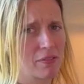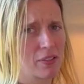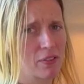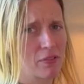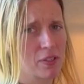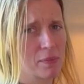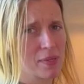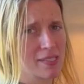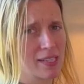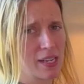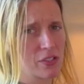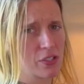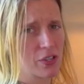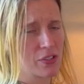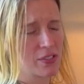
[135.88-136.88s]
a few foot
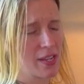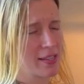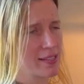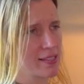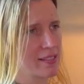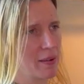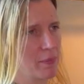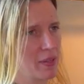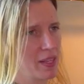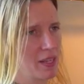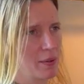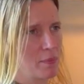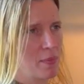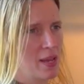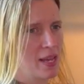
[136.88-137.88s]
massagers, and some of
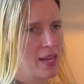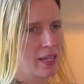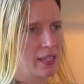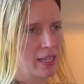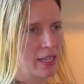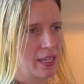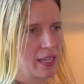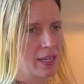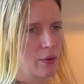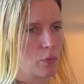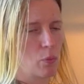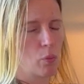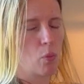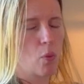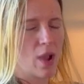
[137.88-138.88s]
them can get
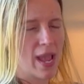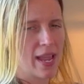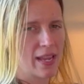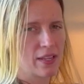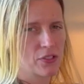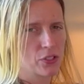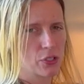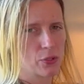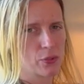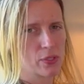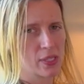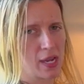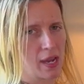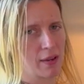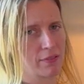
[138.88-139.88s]
way too
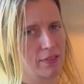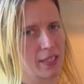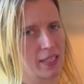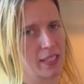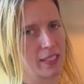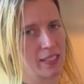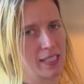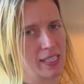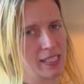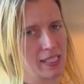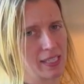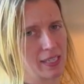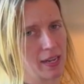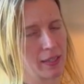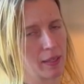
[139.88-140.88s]
tough in the
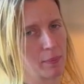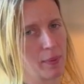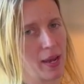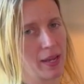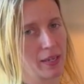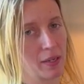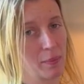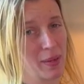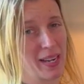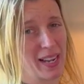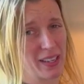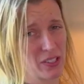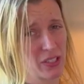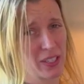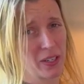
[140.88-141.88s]
kneading on the bottom and
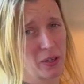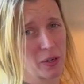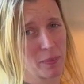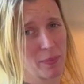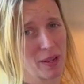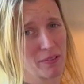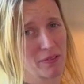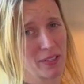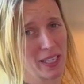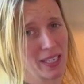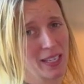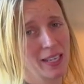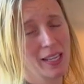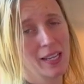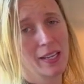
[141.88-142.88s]
actually hurt my
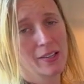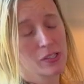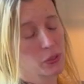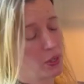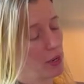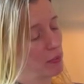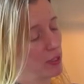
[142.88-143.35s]
feet. So I